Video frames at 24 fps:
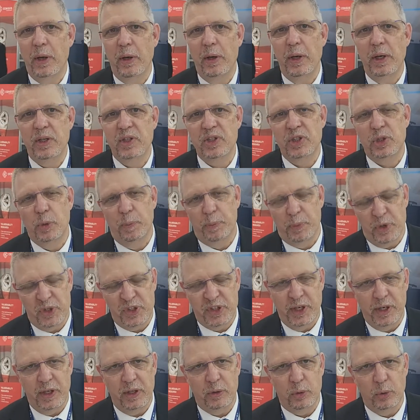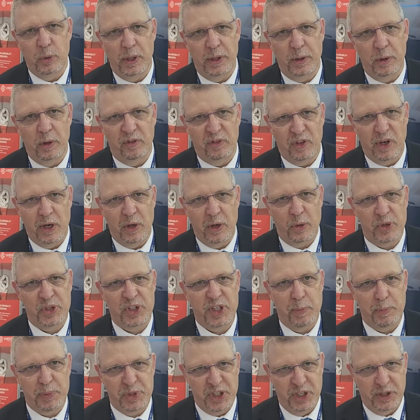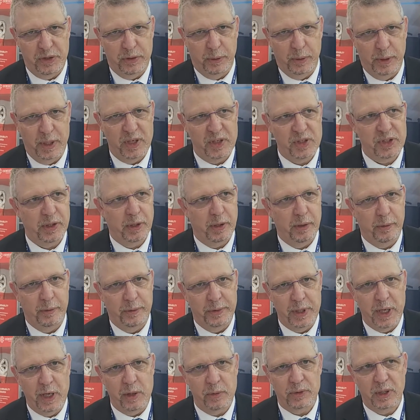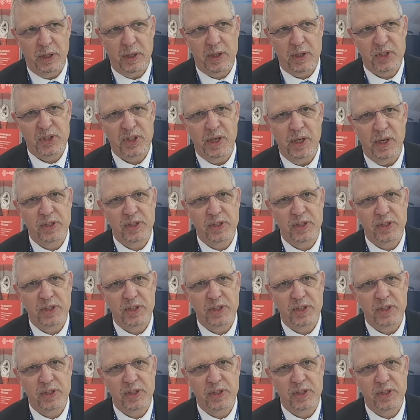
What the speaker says: it's to present one of our subsidiaries, Aeronautics.